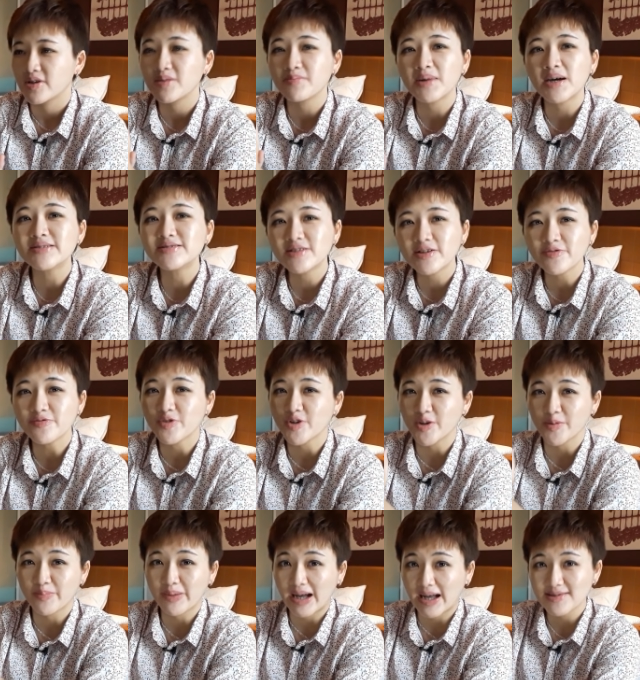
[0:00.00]
imagine for
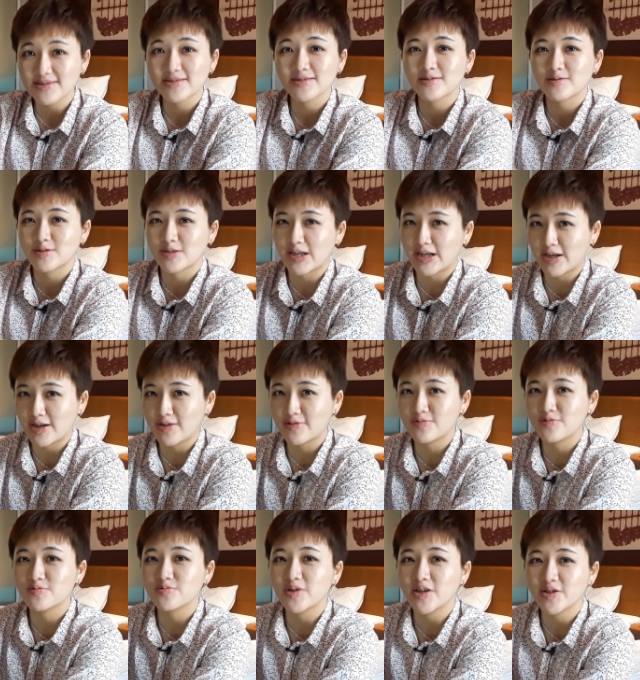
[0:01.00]
the past
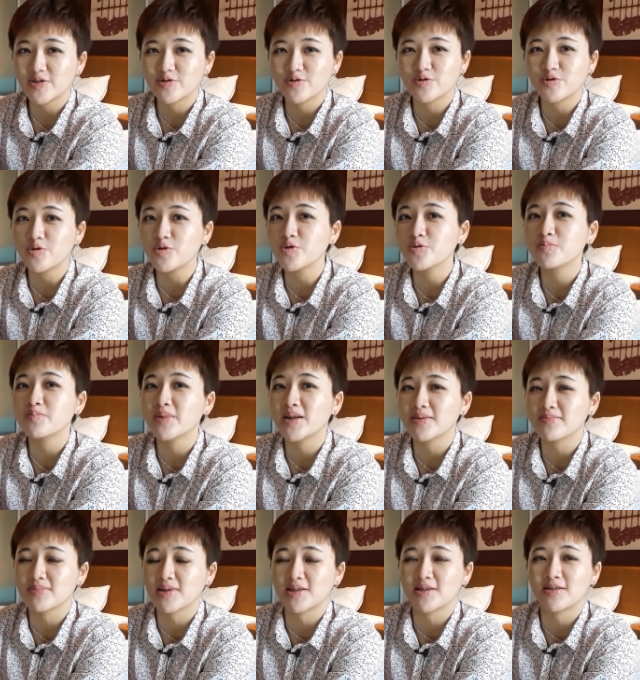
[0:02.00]
10 trades, you
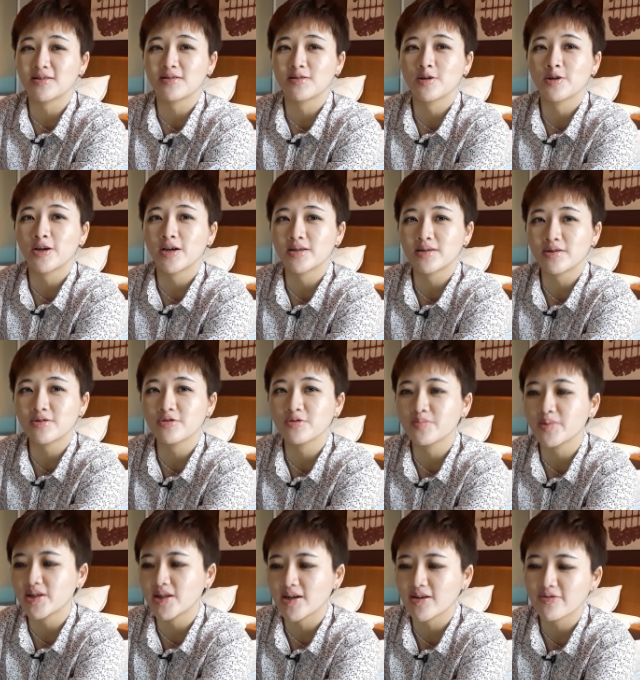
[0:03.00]
make money, and then
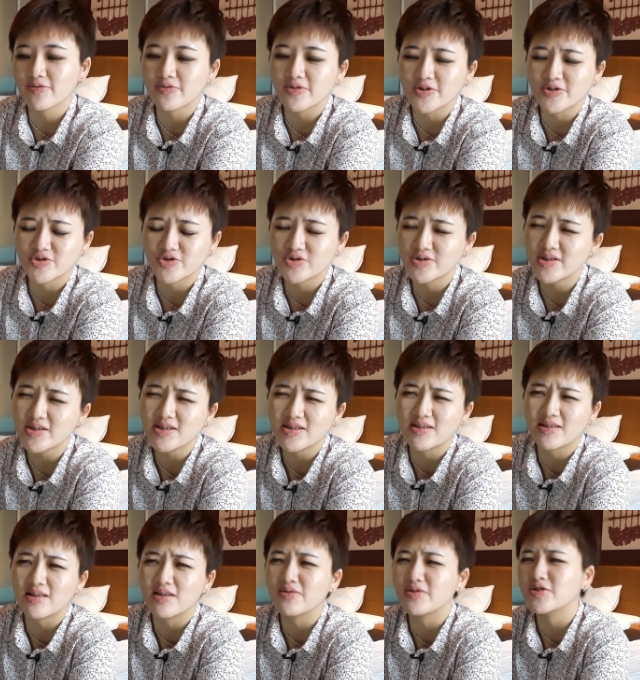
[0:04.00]
you'll be like, for sure the
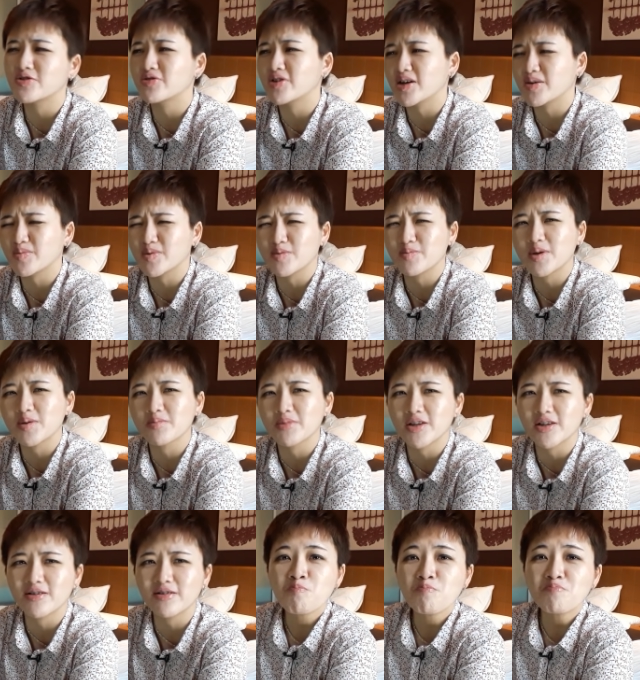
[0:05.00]
11th trade will make
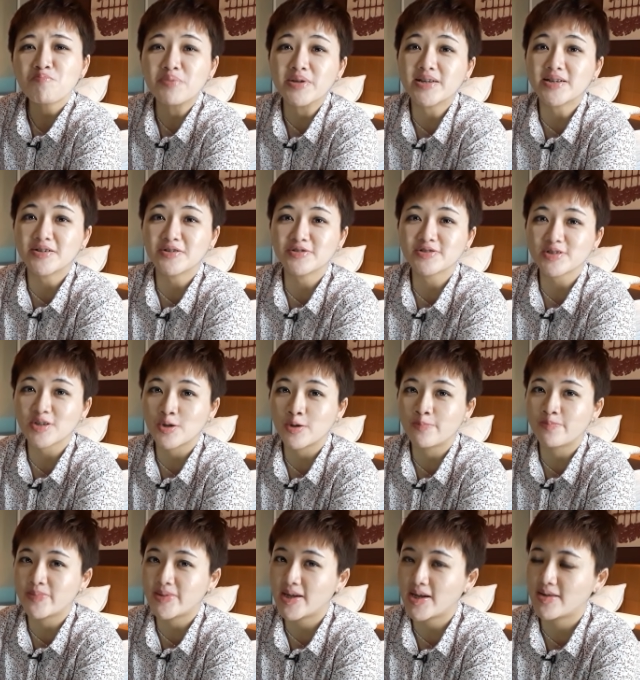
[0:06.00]
money because
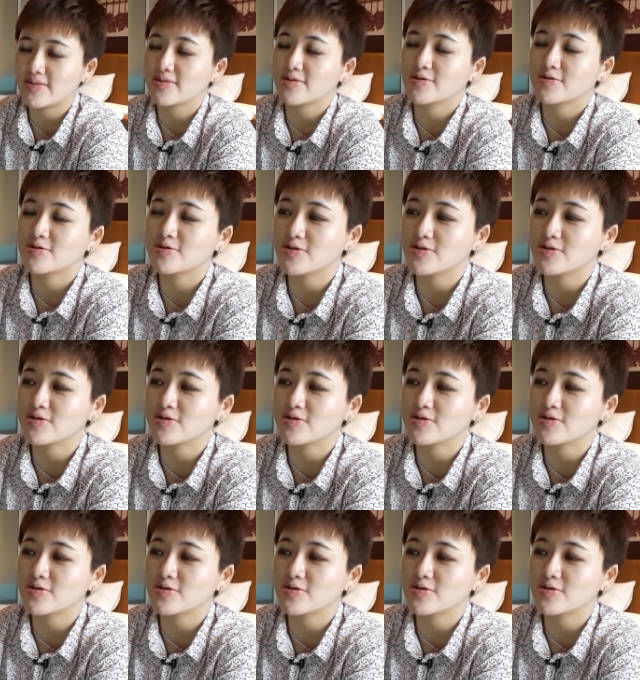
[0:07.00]
I'm that